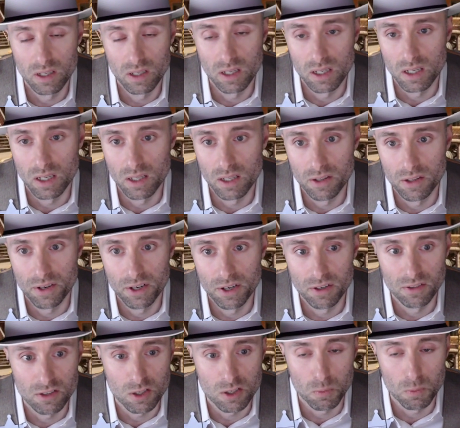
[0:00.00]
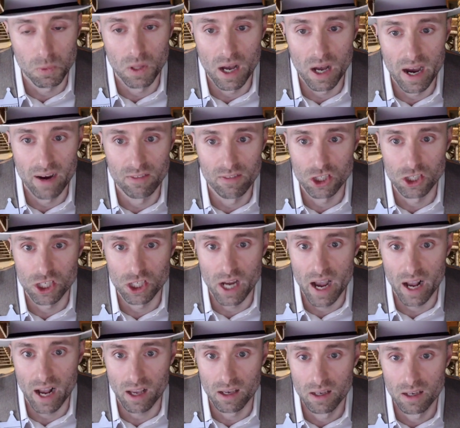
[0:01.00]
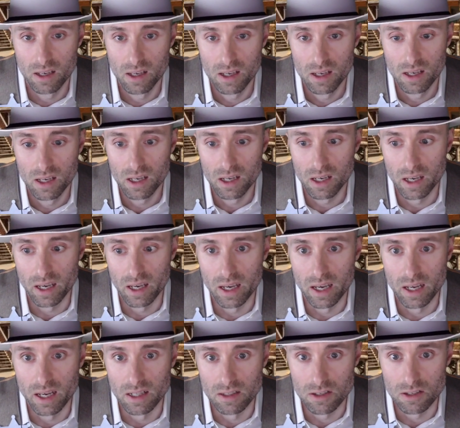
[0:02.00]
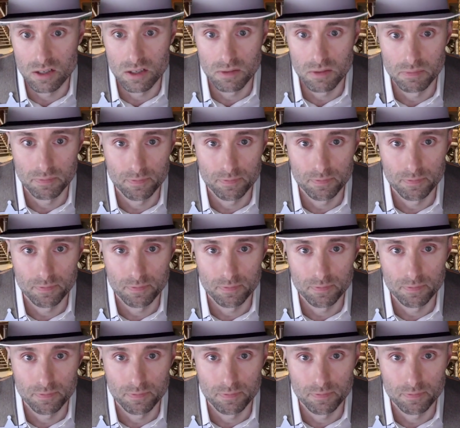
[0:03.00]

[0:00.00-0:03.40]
there in the supply of the shack, and